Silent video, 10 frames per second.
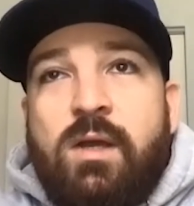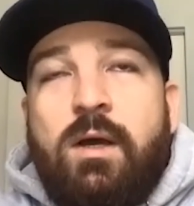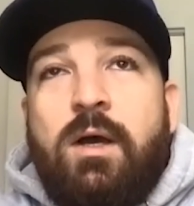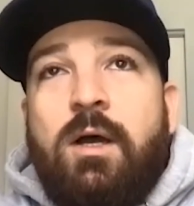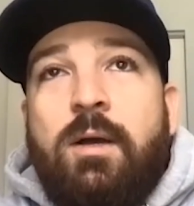
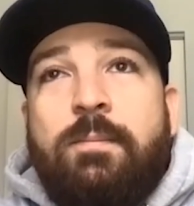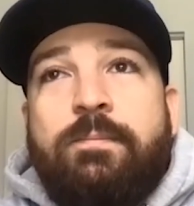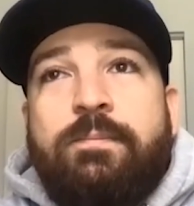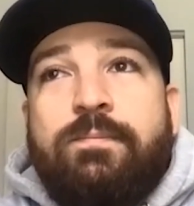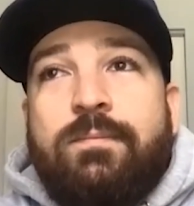
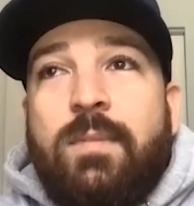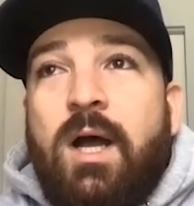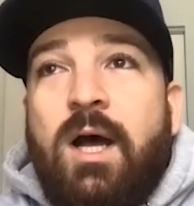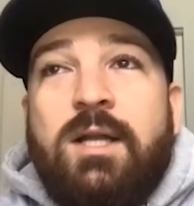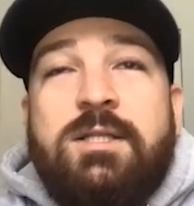
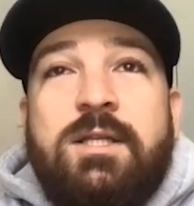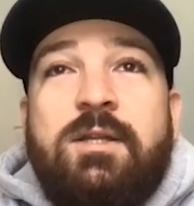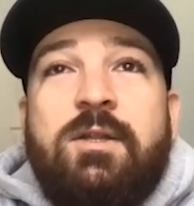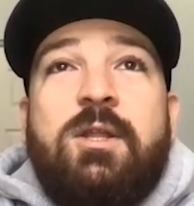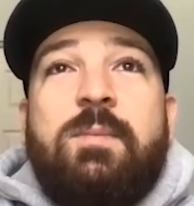Honestly,
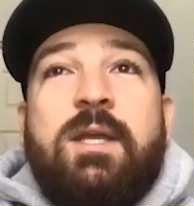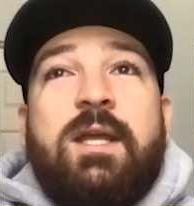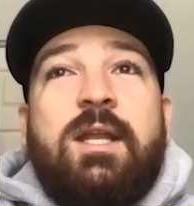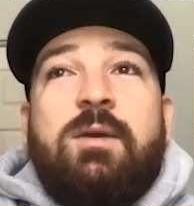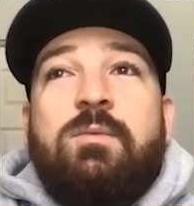in the
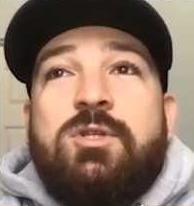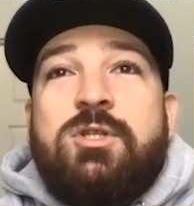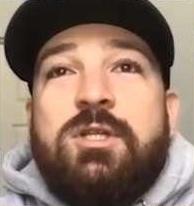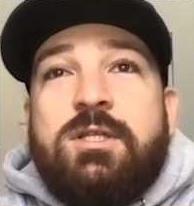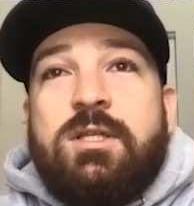beginning, it was
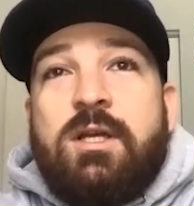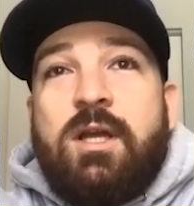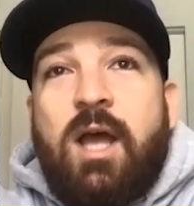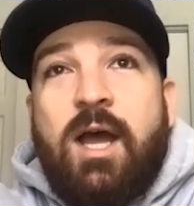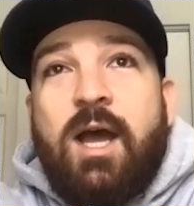just,
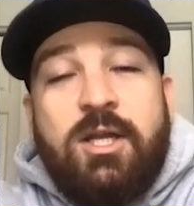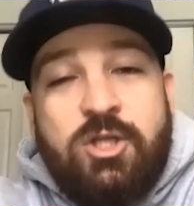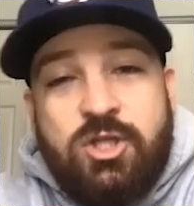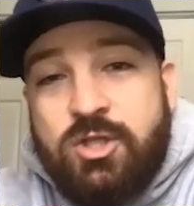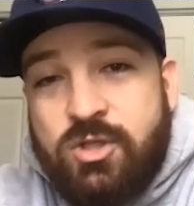I
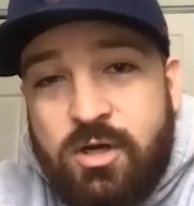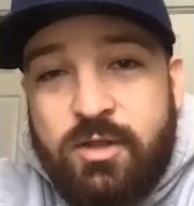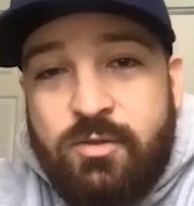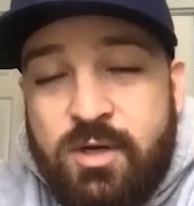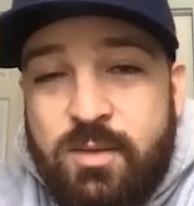just
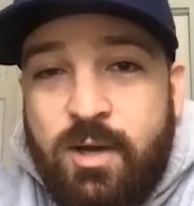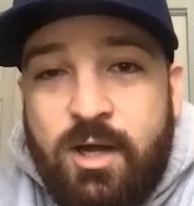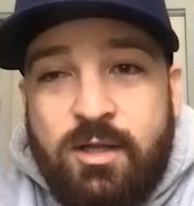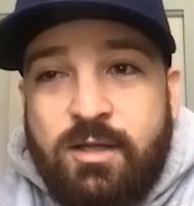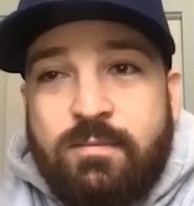started 3D
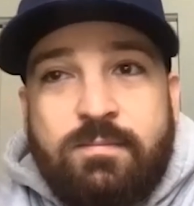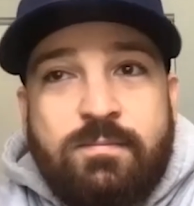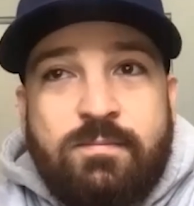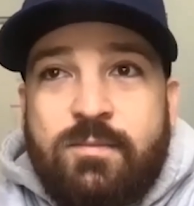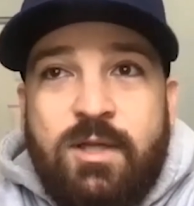modeling
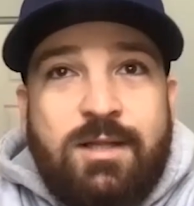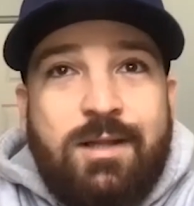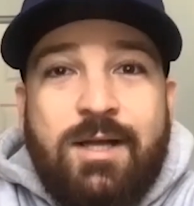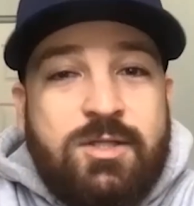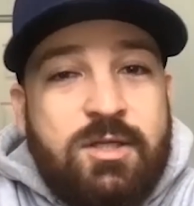like
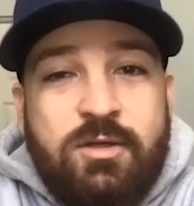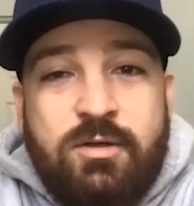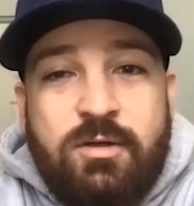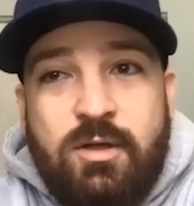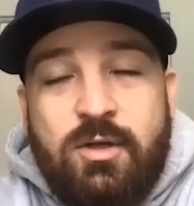last
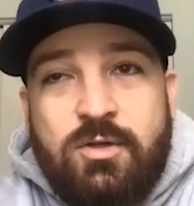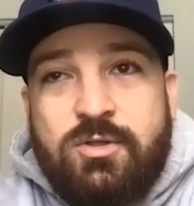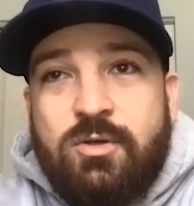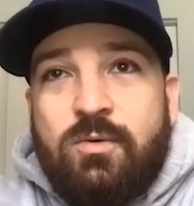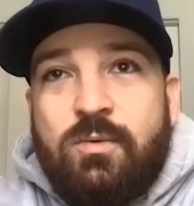year.
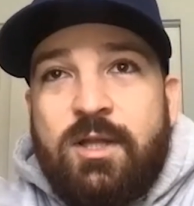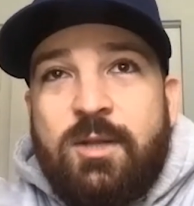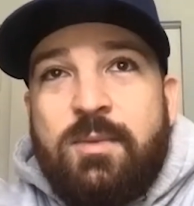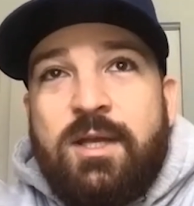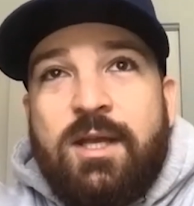So in
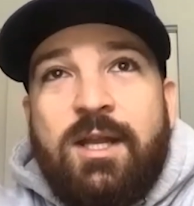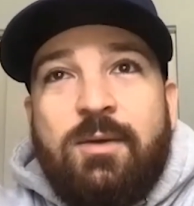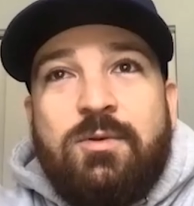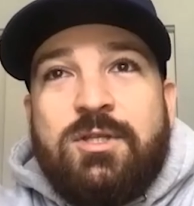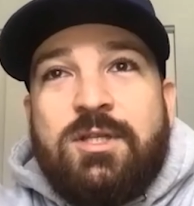the beginning,
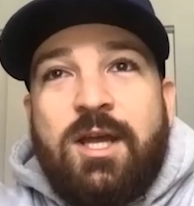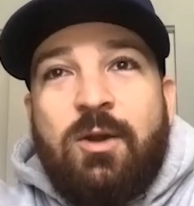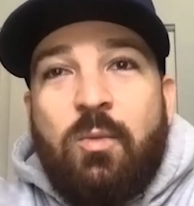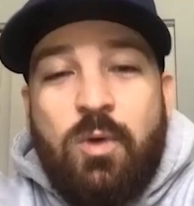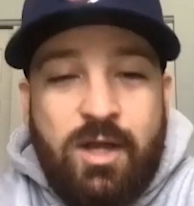it was just kind
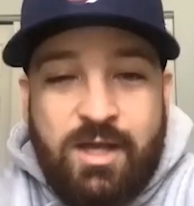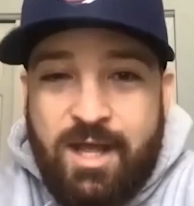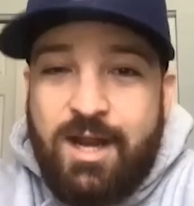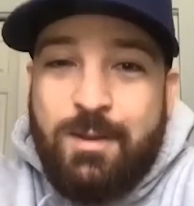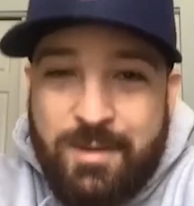of what
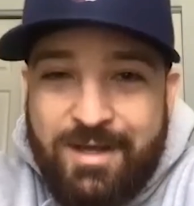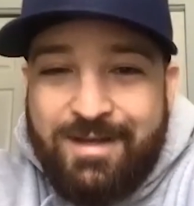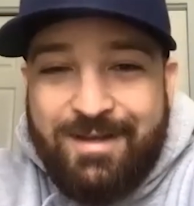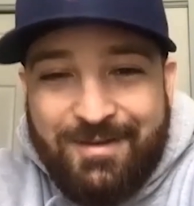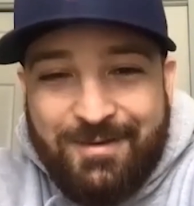can I
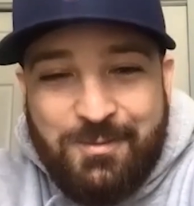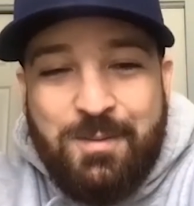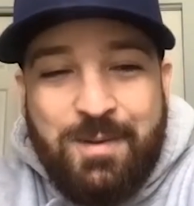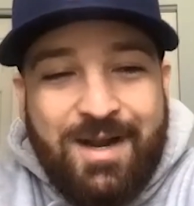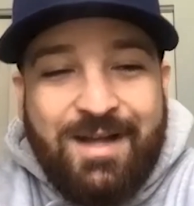make? What
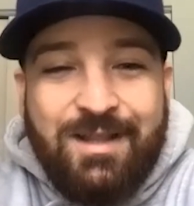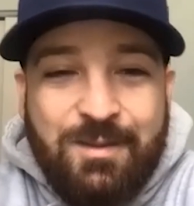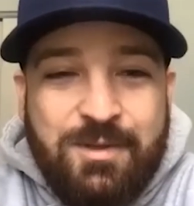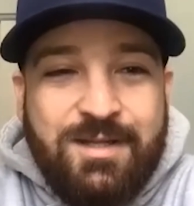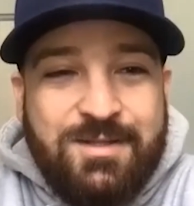am I not
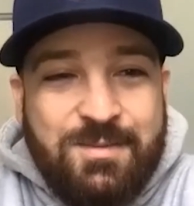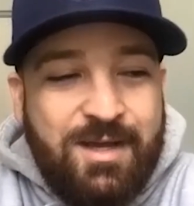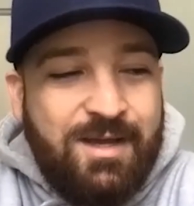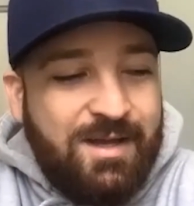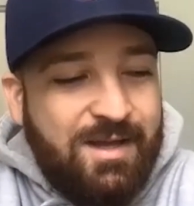limited to
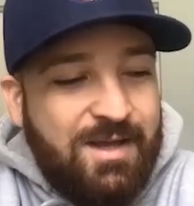make?